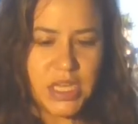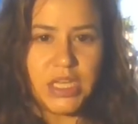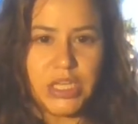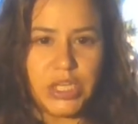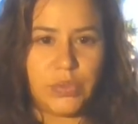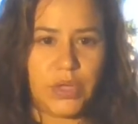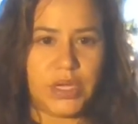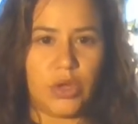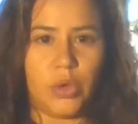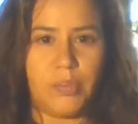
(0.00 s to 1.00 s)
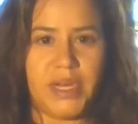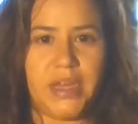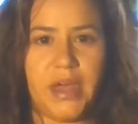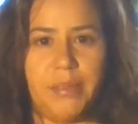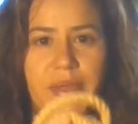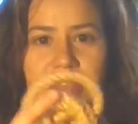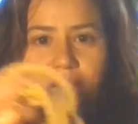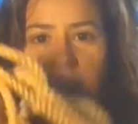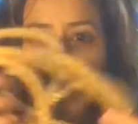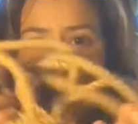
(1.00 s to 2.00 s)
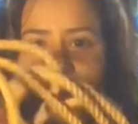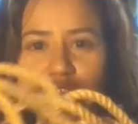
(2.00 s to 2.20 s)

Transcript: You want to open it up, and then